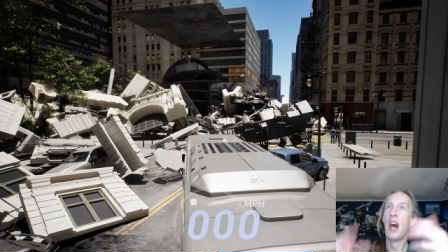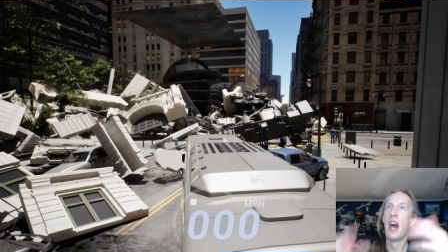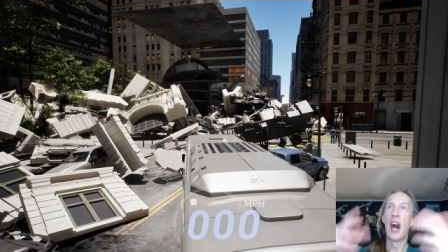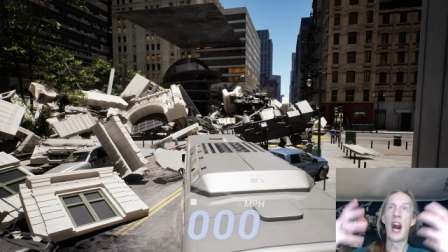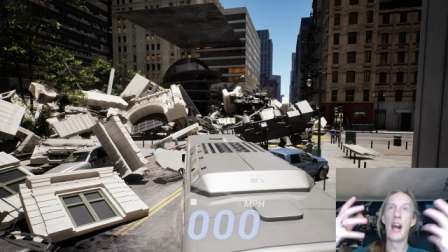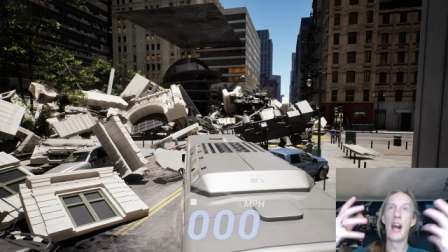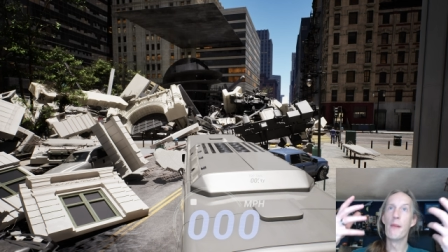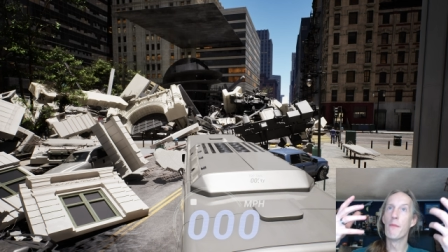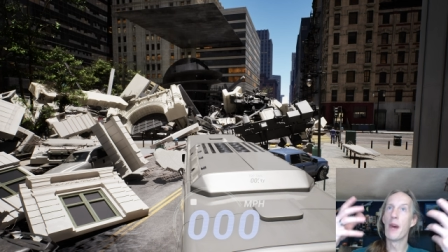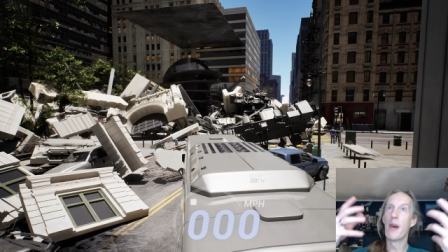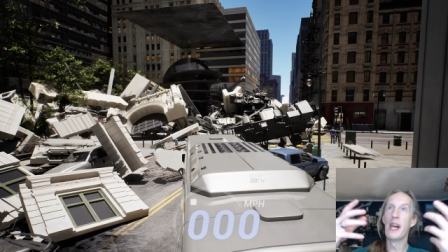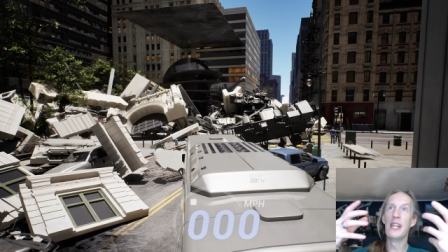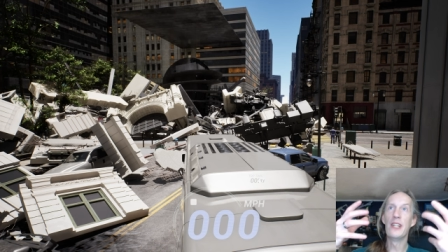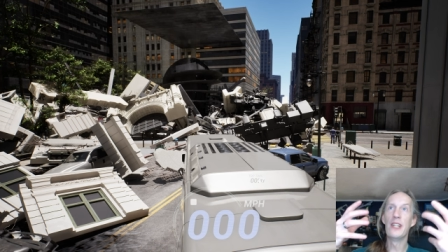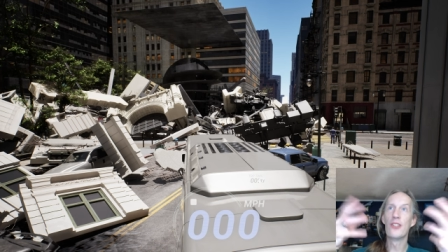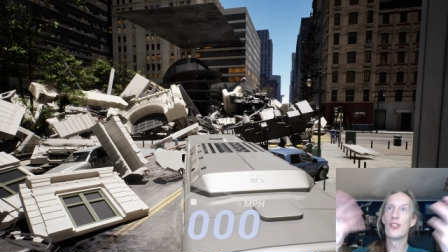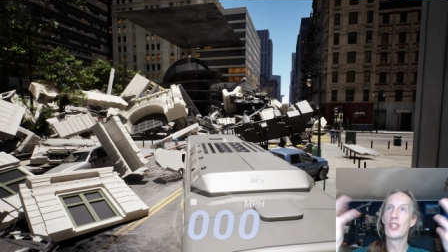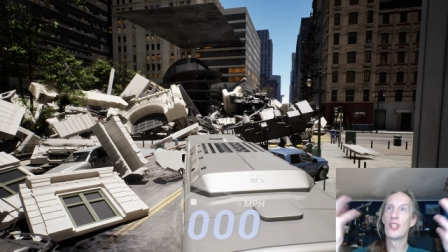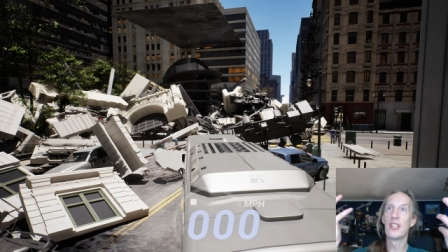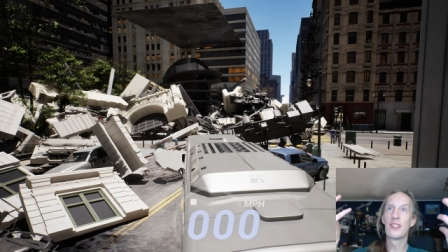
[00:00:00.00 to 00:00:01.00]
I
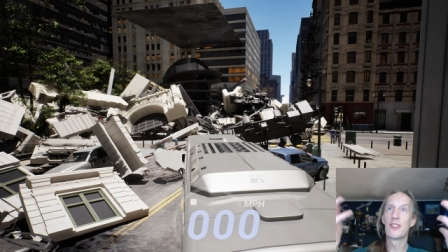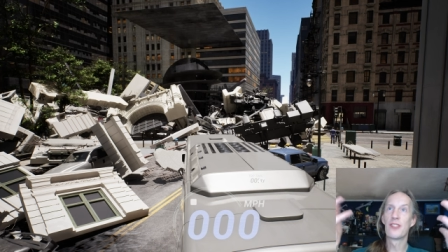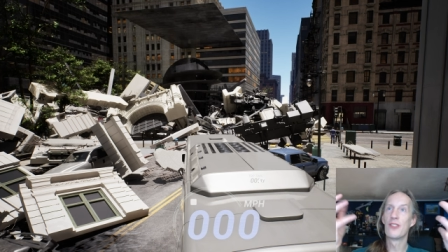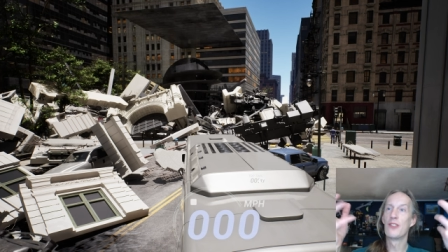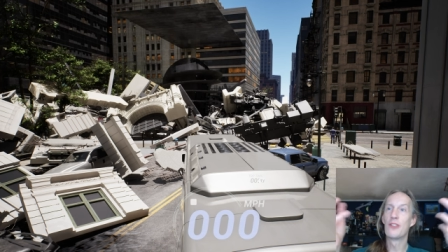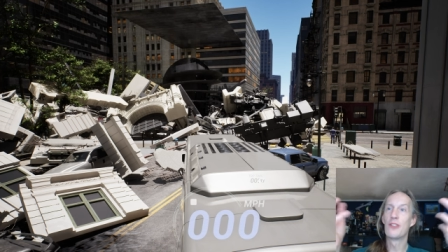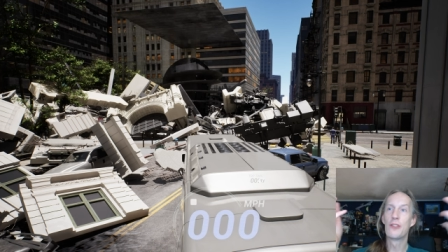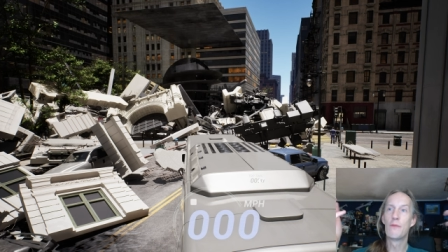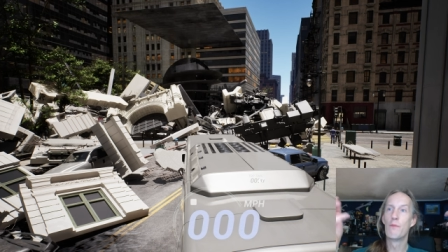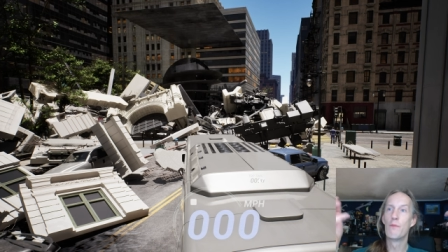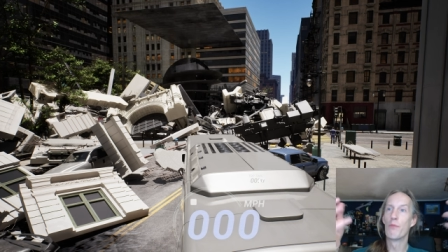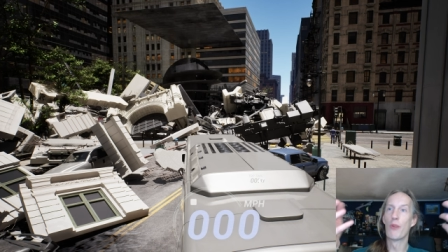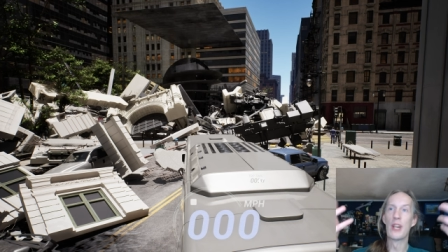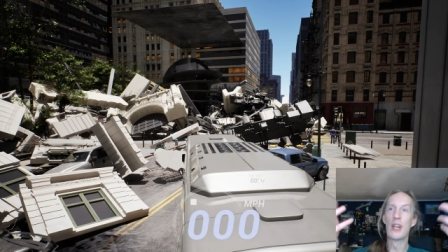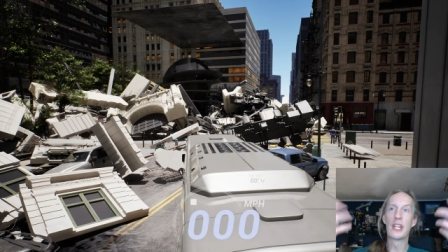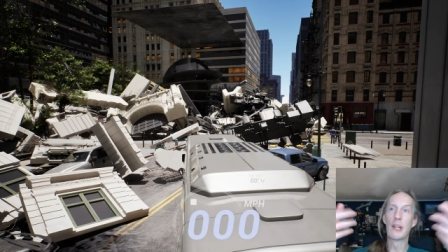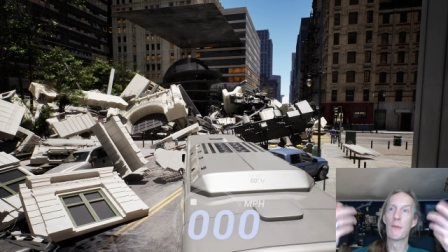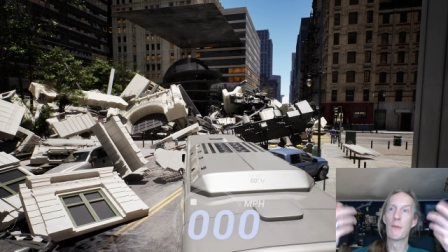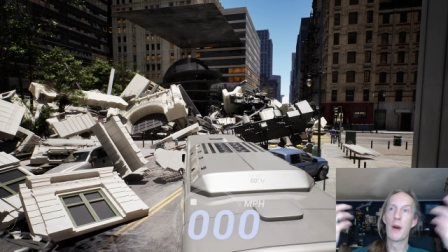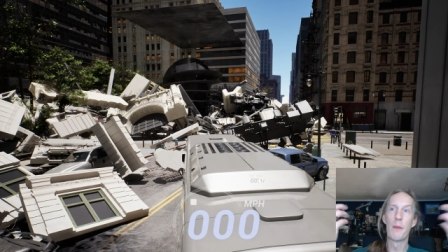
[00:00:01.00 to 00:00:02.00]
might just
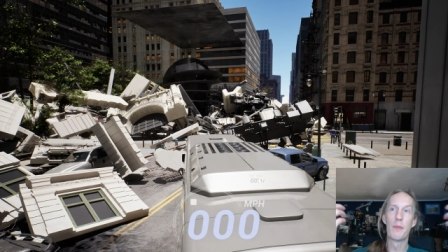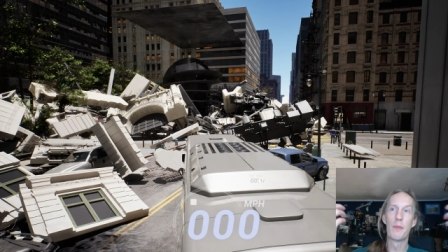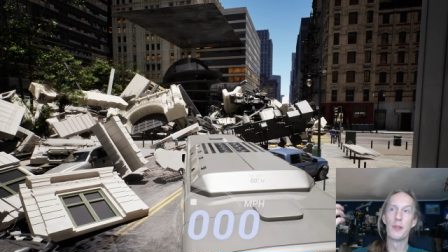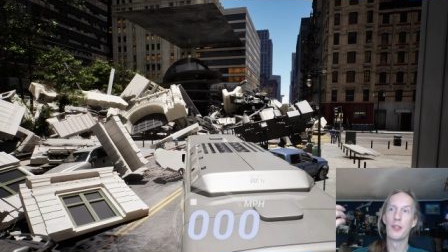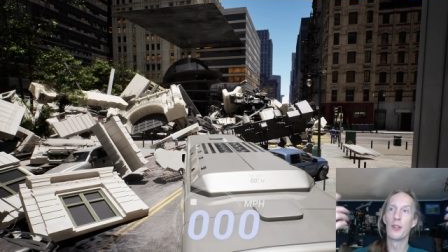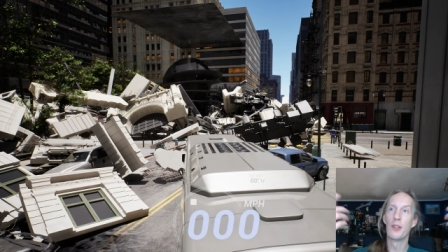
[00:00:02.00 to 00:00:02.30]
break them up in